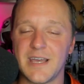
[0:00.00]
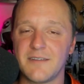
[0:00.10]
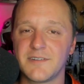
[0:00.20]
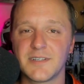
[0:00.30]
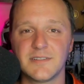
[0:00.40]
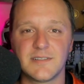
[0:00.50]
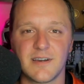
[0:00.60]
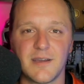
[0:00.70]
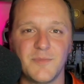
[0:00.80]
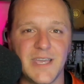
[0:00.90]
having a good
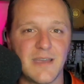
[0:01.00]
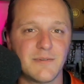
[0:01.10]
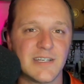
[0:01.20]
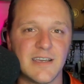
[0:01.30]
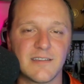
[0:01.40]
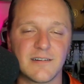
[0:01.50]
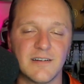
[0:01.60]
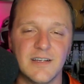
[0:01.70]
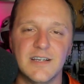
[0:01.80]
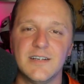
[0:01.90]
time, gaming together.
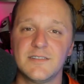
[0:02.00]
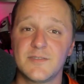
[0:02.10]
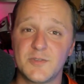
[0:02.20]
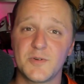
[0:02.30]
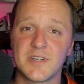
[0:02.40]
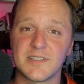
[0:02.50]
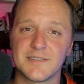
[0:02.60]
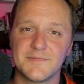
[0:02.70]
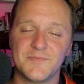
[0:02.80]
So join us.